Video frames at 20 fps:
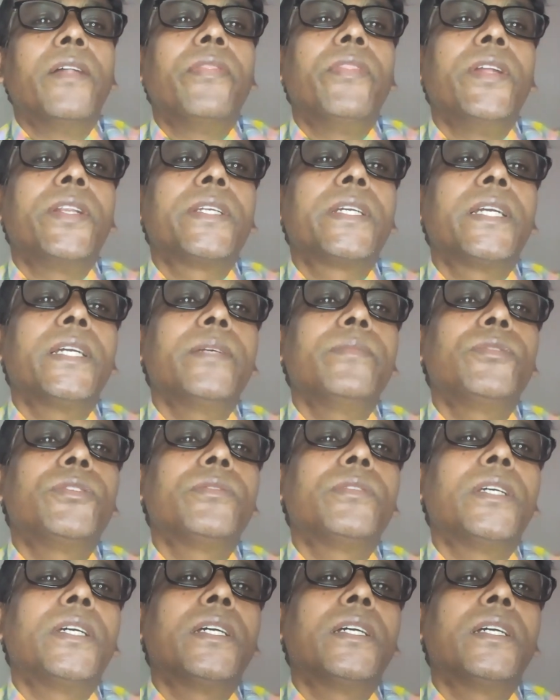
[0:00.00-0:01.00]
Then come to
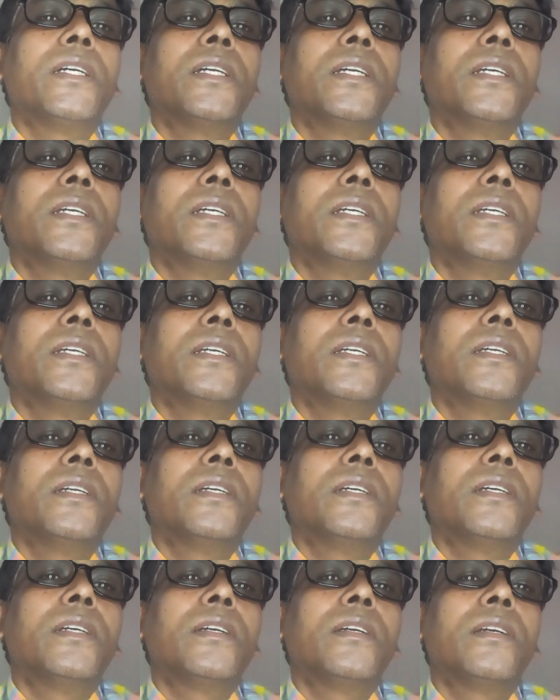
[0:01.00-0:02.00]
the
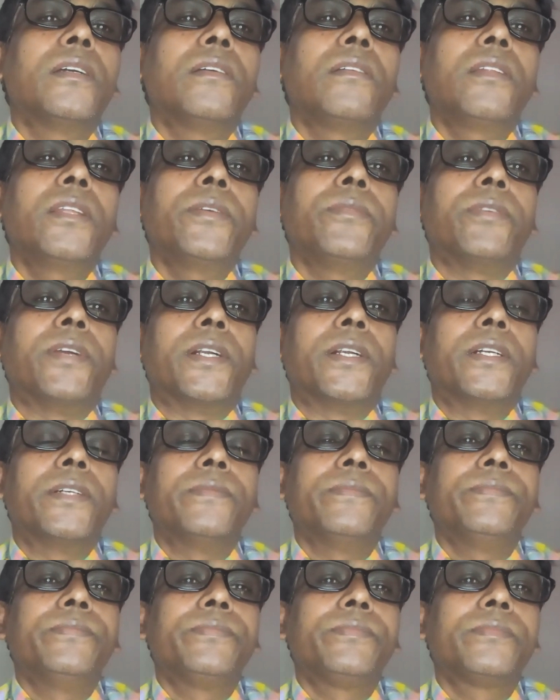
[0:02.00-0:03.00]
liver.
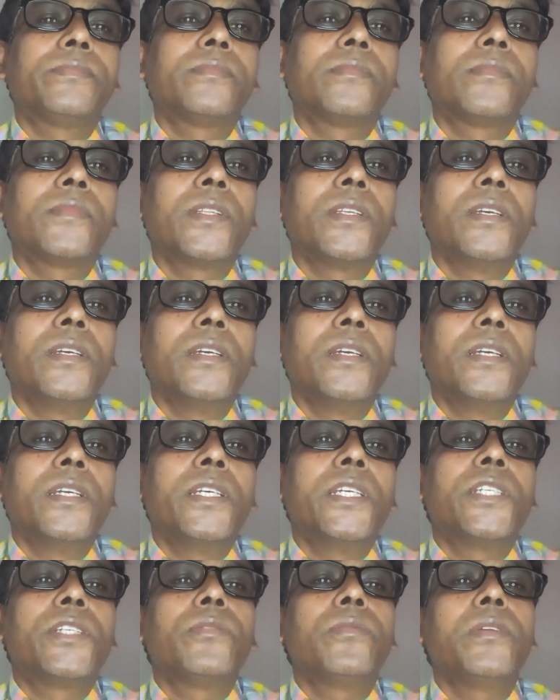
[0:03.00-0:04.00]

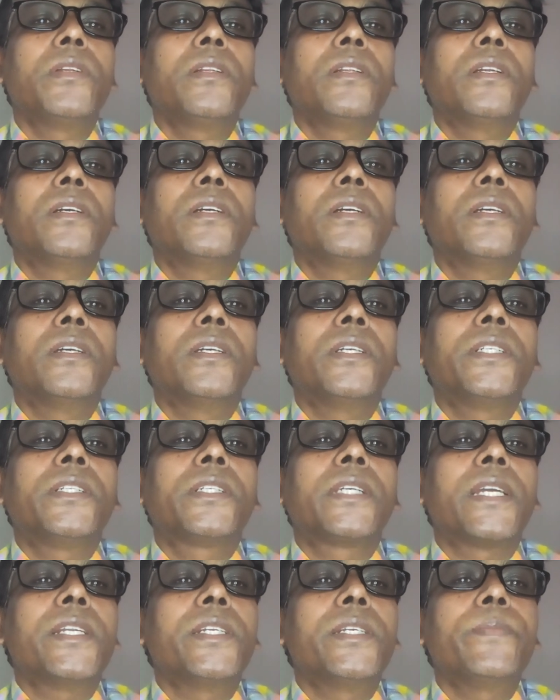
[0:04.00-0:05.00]
It
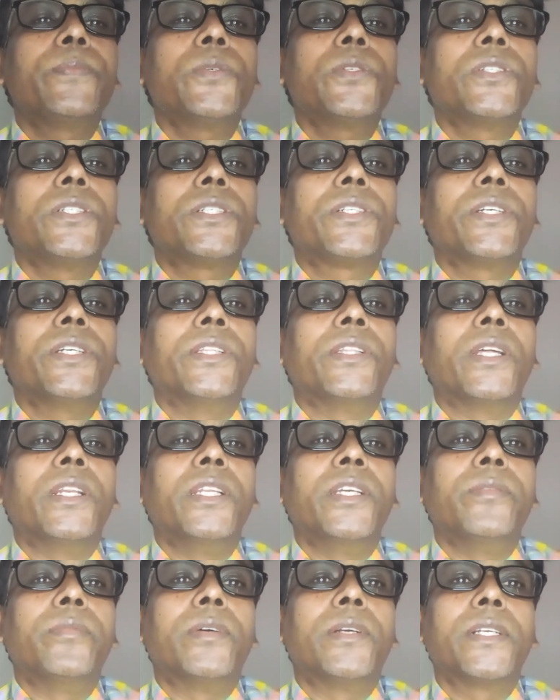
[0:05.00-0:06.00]
can deposit in the
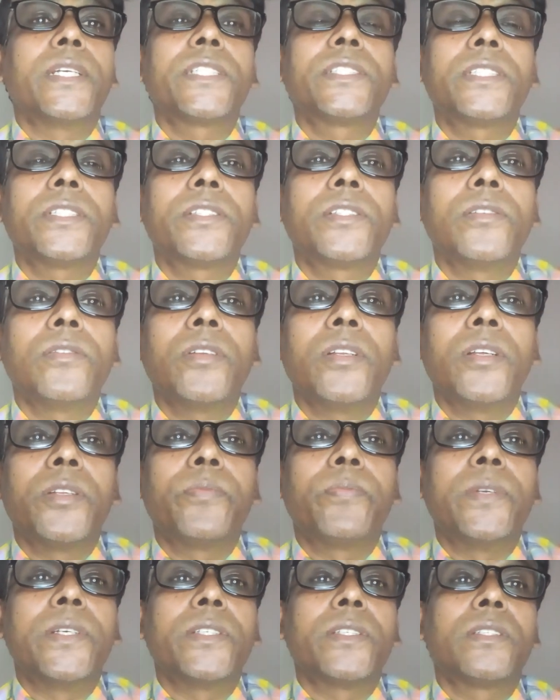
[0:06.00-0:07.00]
liver
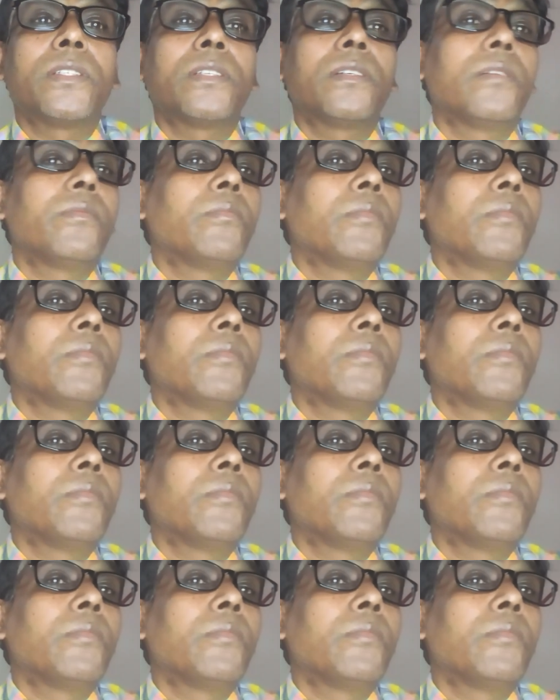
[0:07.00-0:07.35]
extracellular place